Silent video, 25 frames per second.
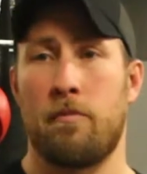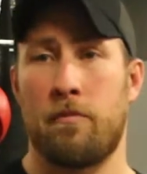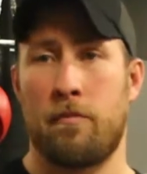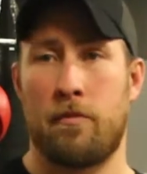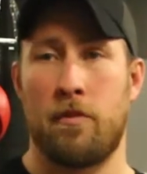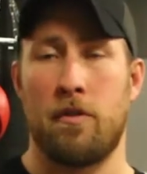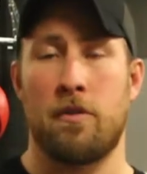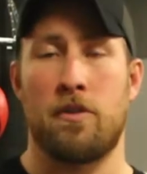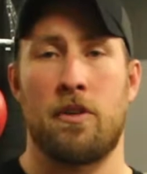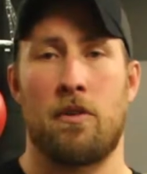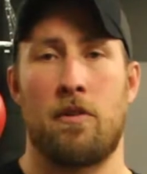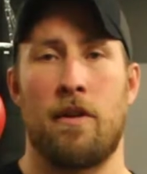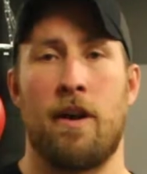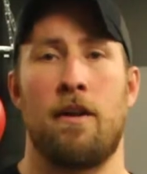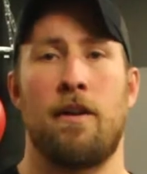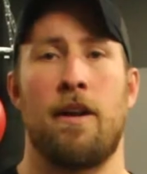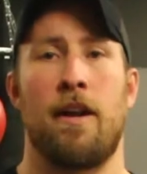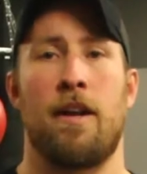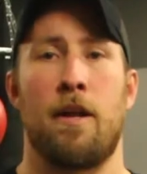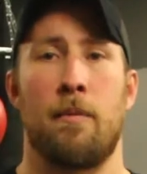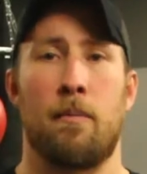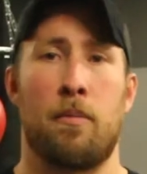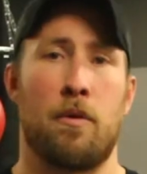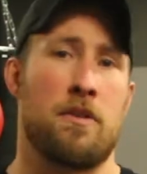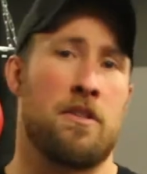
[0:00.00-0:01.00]
filter out
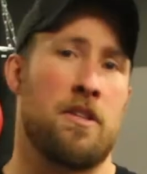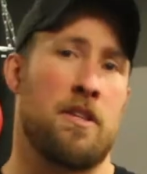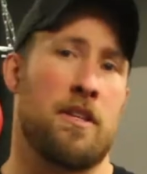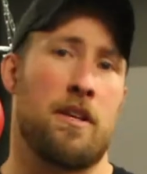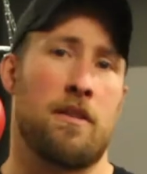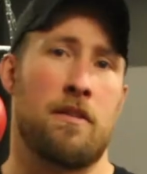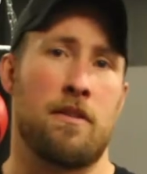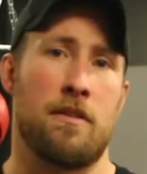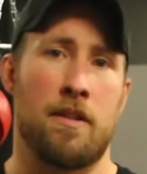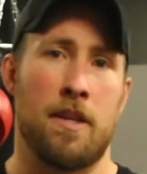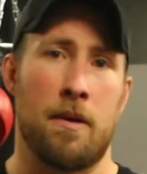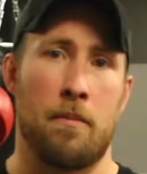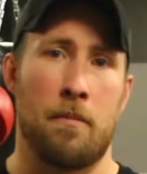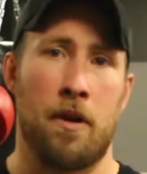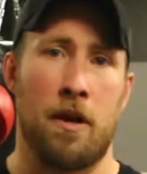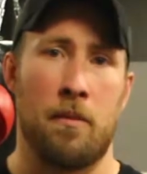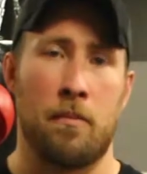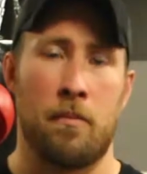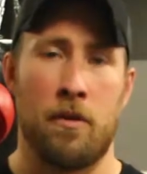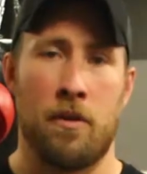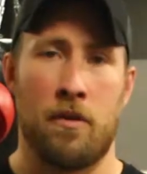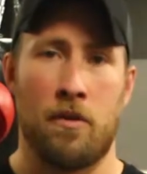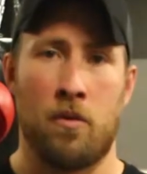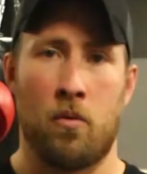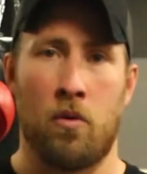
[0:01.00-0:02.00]
any particulates that might
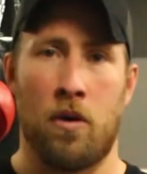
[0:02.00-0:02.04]
be in the